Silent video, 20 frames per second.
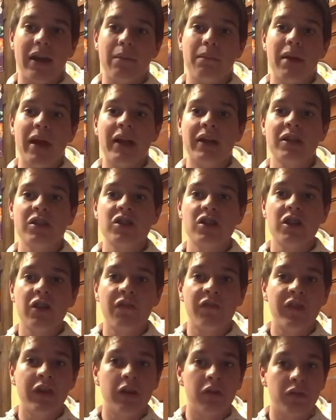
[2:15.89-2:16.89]
It managed to
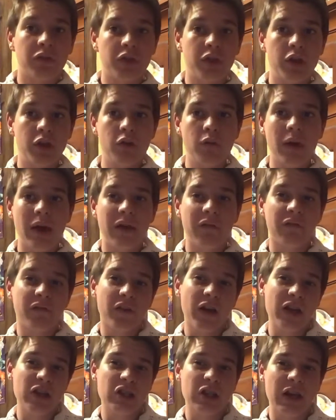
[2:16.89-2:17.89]
feel new and
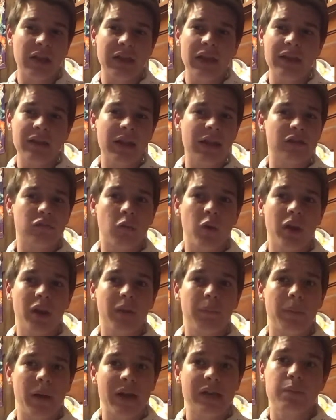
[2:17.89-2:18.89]
fresh, and I think that's one of
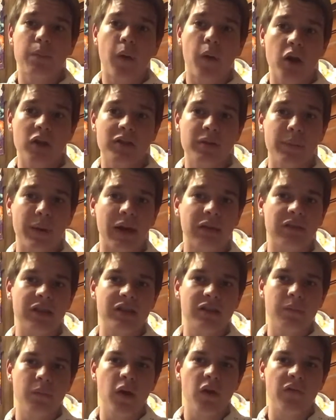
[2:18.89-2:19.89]
the best parts about
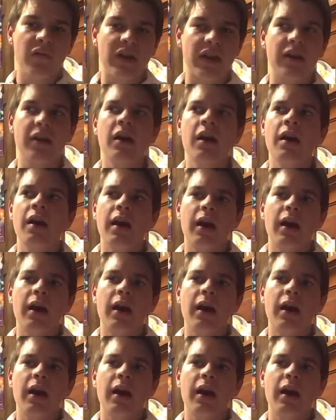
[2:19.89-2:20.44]
this movie.